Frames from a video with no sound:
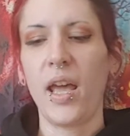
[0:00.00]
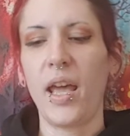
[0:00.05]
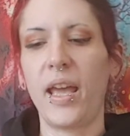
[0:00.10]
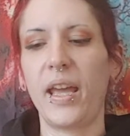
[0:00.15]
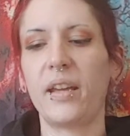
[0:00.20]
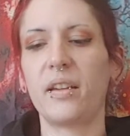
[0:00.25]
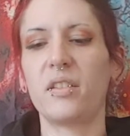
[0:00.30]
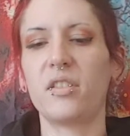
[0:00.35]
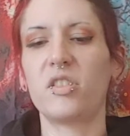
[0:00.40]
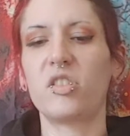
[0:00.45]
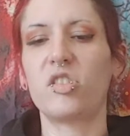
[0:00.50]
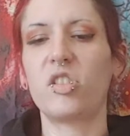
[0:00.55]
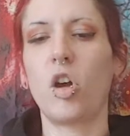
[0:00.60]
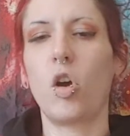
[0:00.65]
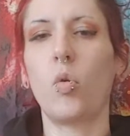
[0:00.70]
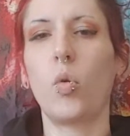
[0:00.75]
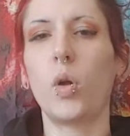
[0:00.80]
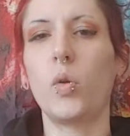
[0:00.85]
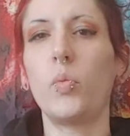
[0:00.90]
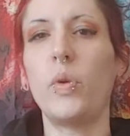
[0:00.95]
And
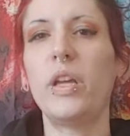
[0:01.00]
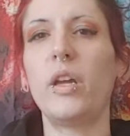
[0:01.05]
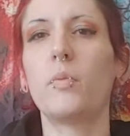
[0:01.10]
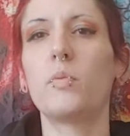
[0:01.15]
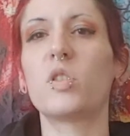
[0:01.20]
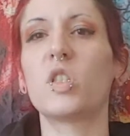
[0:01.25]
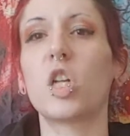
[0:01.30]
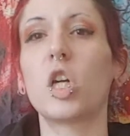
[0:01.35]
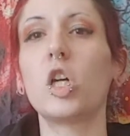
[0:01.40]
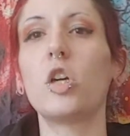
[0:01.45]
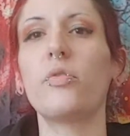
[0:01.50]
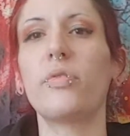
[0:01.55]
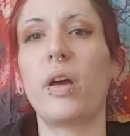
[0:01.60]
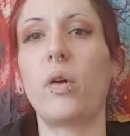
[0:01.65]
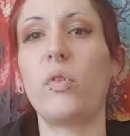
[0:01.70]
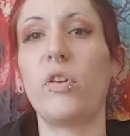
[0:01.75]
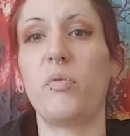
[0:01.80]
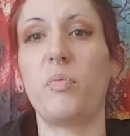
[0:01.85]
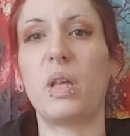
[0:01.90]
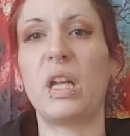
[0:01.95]
so when we observe that
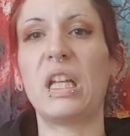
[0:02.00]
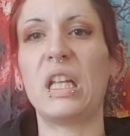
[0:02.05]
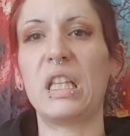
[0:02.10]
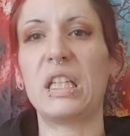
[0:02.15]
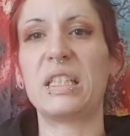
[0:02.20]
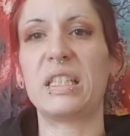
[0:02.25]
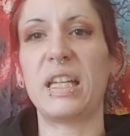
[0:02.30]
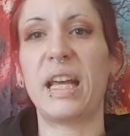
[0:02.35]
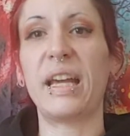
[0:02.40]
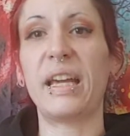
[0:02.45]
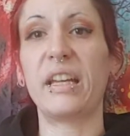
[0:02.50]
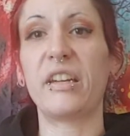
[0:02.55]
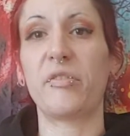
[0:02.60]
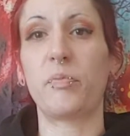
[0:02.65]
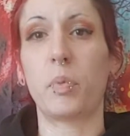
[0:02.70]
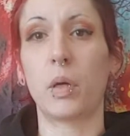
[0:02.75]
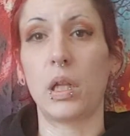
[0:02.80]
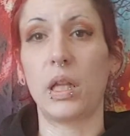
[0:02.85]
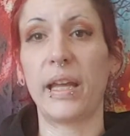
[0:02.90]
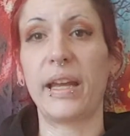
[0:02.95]
we've been in this
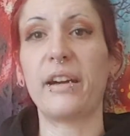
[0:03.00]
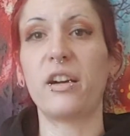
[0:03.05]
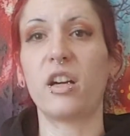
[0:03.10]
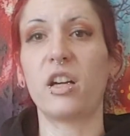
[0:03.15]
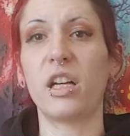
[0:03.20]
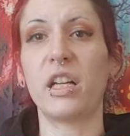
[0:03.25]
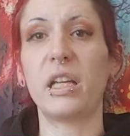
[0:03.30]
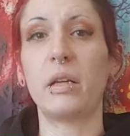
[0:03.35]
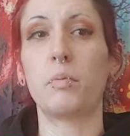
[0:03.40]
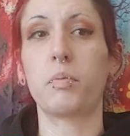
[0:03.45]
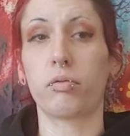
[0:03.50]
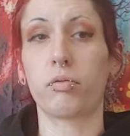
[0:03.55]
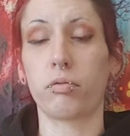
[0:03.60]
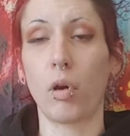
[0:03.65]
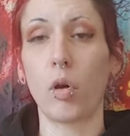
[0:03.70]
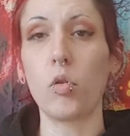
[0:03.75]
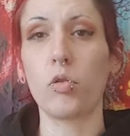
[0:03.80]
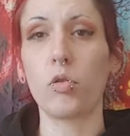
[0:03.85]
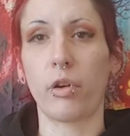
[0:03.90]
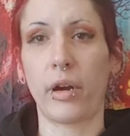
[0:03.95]
negative polarity
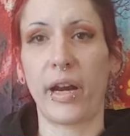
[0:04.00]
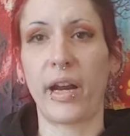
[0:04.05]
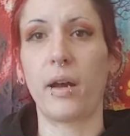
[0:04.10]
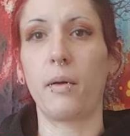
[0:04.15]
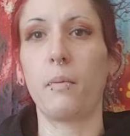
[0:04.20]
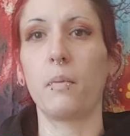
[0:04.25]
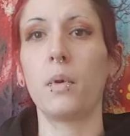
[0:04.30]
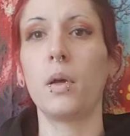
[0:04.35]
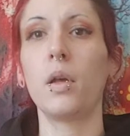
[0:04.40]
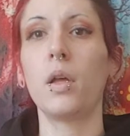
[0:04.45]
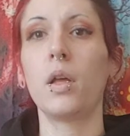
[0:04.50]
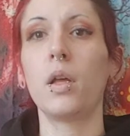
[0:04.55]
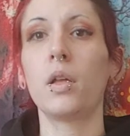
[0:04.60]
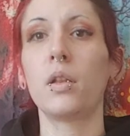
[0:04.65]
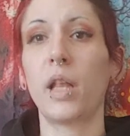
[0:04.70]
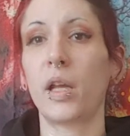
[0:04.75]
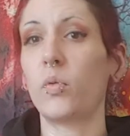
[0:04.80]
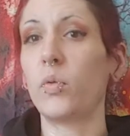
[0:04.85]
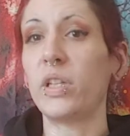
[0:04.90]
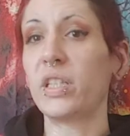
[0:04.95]
program,
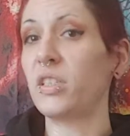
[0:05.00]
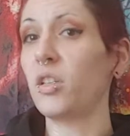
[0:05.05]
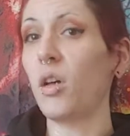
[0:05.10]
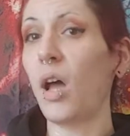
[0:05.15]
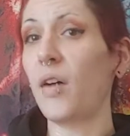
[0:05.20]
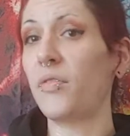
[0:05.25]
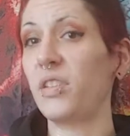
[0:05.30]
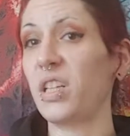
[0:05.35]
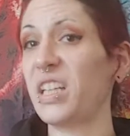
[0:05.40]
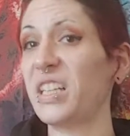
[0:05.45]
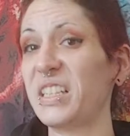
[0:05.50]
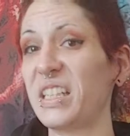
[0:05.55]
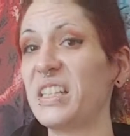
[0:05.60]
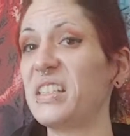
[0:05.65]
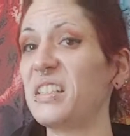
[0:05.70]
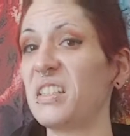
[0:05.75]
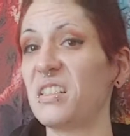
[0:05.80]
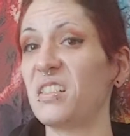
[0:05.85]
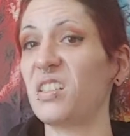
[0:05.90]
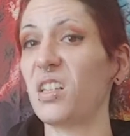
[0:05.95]
like, we still have to
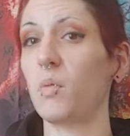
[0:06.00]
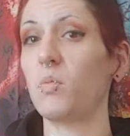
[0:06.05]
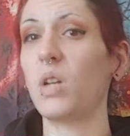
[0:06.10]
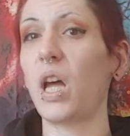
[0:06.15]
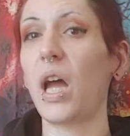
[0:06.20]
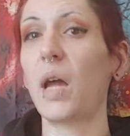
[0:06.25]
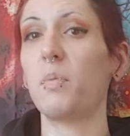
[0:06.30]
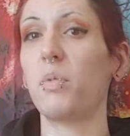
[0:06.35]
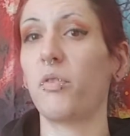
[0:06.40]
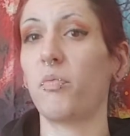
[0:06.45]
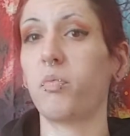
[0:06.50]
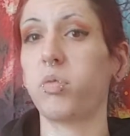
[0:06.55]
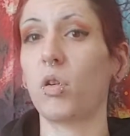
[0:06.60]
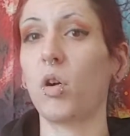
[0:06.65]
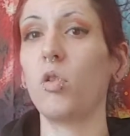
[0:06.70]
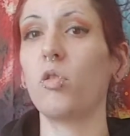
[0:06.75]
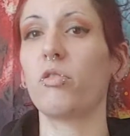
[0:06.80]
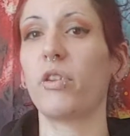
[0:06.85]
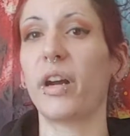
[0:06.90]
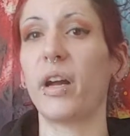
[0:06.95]
exist in some type of
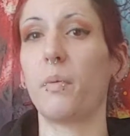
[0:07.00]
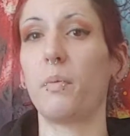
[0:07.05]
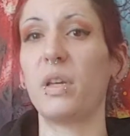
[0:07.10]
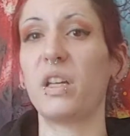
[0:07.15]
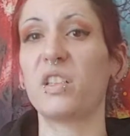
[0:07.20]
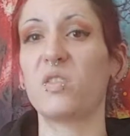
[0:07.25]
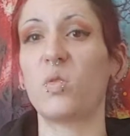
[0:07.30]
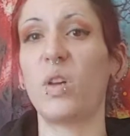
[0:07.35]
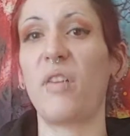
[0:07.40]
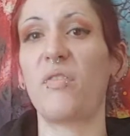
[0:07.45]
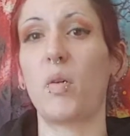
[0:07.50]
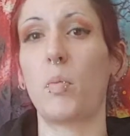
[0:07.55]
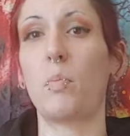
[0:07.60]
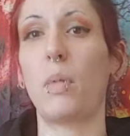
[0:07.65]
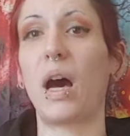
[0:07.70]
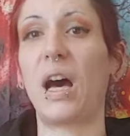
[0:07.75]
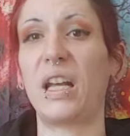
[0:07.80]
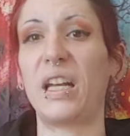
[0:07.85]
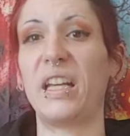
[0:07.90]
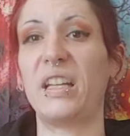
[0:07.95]
program because we have a
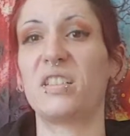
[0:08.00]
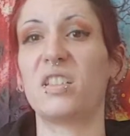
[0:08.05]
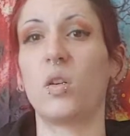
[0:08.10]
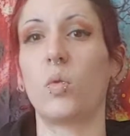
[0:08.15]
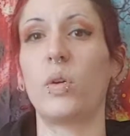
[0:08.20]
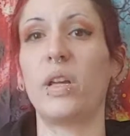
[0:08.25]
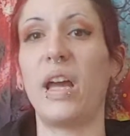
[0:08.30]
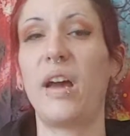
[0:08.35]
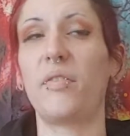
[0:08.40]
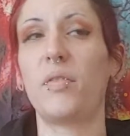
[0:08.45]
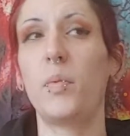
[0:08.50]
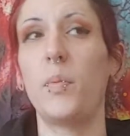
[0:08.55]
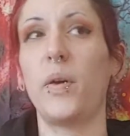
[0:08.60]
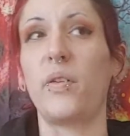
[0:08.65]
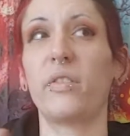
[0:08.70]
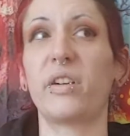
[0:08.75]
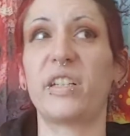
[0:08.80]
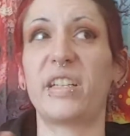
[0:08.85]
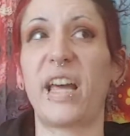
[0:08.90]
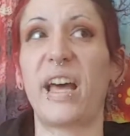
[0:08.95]
body. So we have to be
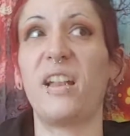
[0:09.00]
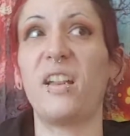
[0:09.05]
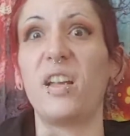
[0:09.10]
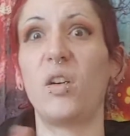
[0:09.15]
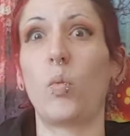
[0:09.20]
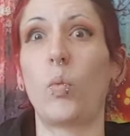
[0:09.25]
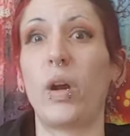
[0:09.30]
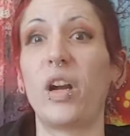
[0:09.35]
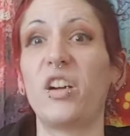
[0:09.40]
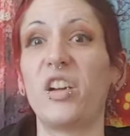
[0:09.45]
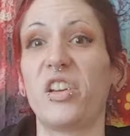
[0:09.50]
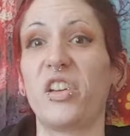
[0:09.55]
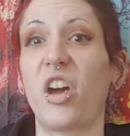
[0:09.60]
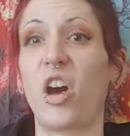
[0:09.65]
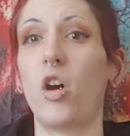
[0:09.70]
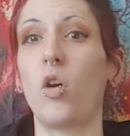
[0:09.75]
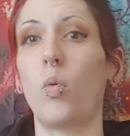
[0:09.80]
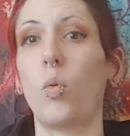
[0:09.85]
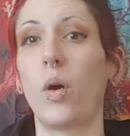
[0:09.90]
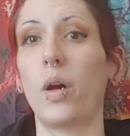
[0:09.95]
able to tell it where to
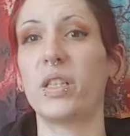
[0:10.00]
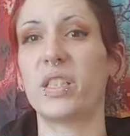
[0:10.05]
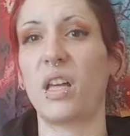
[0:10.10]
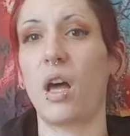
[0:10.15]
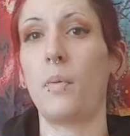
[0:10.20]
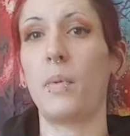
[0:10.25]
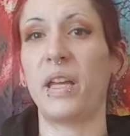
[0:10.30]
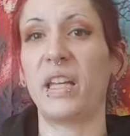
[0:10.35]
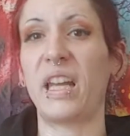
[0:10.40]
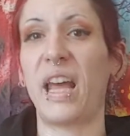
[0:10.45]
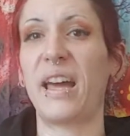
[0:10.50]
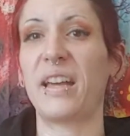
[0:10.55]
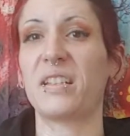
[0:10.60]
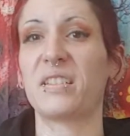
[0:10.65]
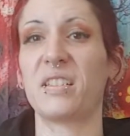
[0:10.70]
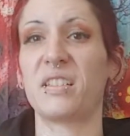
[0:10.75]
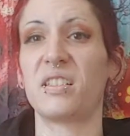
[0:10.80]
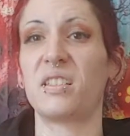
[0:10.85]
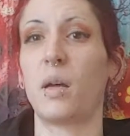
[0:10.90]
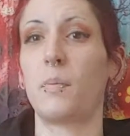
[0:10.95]
go, what's coming
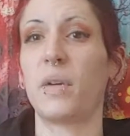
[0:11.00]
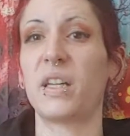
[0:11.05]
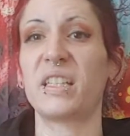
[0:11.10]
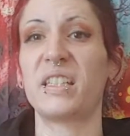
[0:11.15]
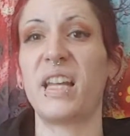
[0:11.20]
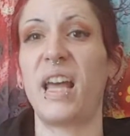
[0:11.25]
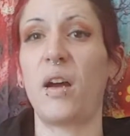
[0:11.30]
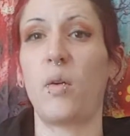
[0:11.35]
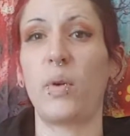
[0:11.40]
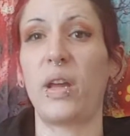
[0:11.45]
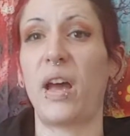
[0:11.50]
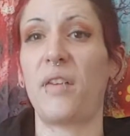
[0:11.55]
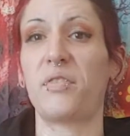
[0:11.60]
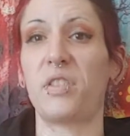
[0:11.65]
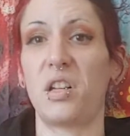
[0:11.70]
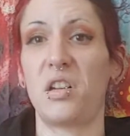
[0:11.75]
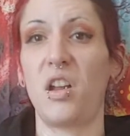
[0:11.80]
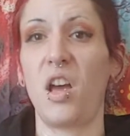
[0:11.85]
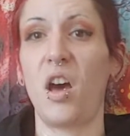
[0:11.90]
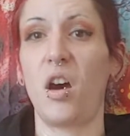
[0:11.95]
next to some extent. We have
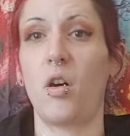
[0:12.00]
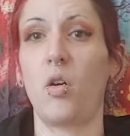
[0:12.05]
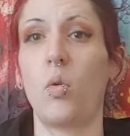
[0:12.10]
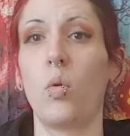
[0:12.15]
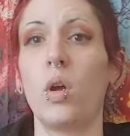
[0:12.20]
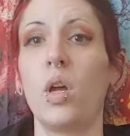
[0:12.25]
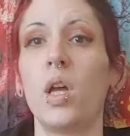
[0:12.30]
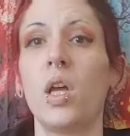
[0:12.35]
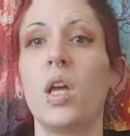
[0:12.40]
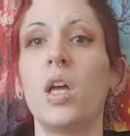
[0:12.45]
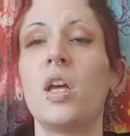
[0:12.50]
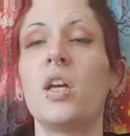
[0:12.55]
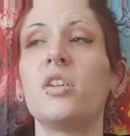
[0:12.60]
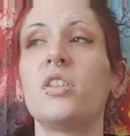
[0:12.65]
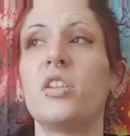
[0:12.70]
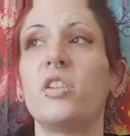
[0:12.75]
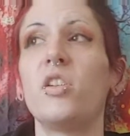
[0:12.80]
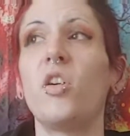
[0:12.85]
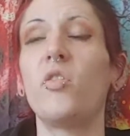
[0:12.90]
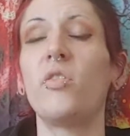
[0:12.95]
to know.
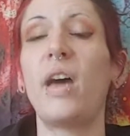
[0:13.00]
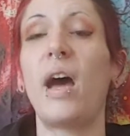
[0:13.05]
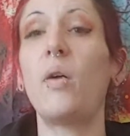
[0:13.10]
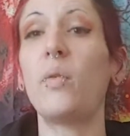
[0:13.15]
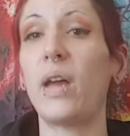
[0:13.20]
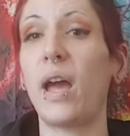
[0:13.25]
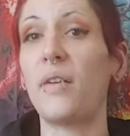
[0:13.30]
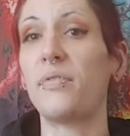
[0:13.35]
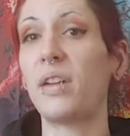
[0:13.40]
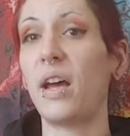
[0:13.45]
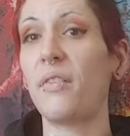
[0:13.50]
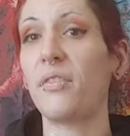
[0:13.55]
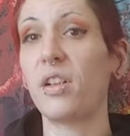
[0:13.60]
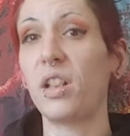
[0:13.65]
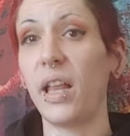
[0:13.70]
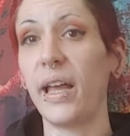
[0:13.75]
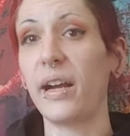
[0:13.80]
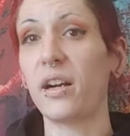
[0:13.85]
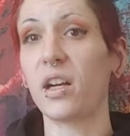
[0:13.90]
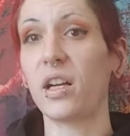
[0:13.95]
To know that, we have to have
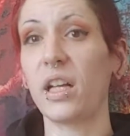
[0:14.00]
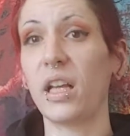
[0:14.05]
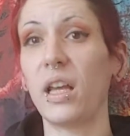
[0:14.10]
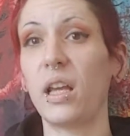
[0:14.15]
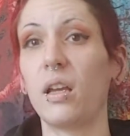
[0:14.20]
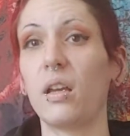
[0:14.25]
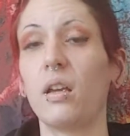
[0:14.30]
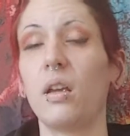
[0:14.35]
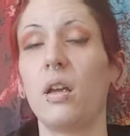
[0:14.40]
clarity.